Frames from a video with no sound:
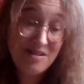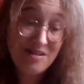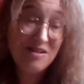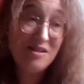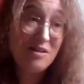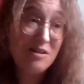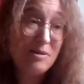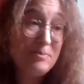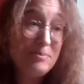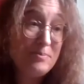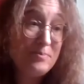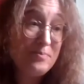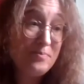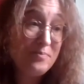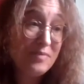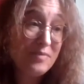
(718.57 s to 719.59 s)

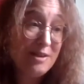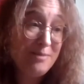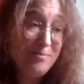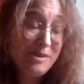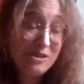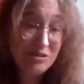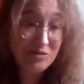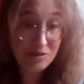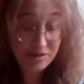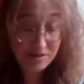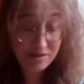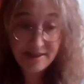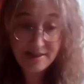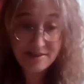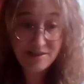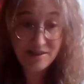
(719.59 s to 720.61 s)
and a
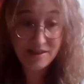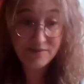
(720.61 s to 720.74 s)
misunderstanding of the